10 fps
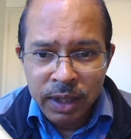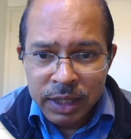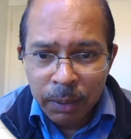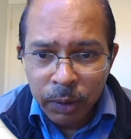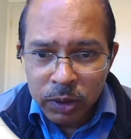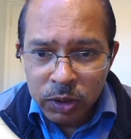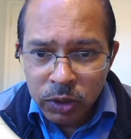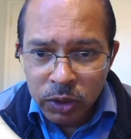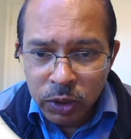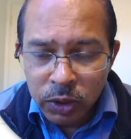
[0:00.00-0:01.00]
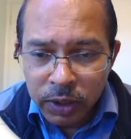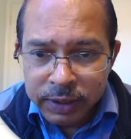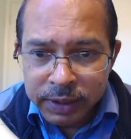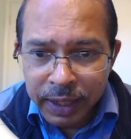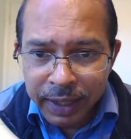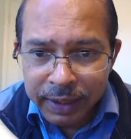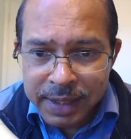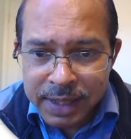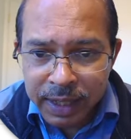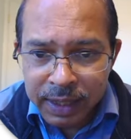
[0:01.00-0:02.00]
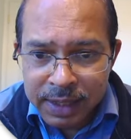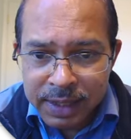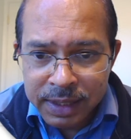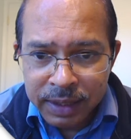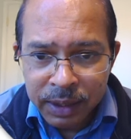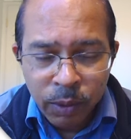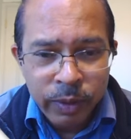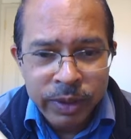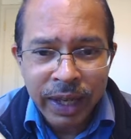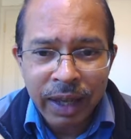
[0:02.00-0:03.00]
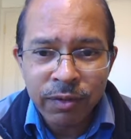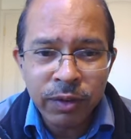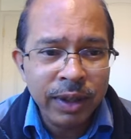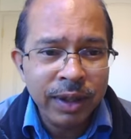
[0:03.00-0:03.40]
So I'm going to select the cells which have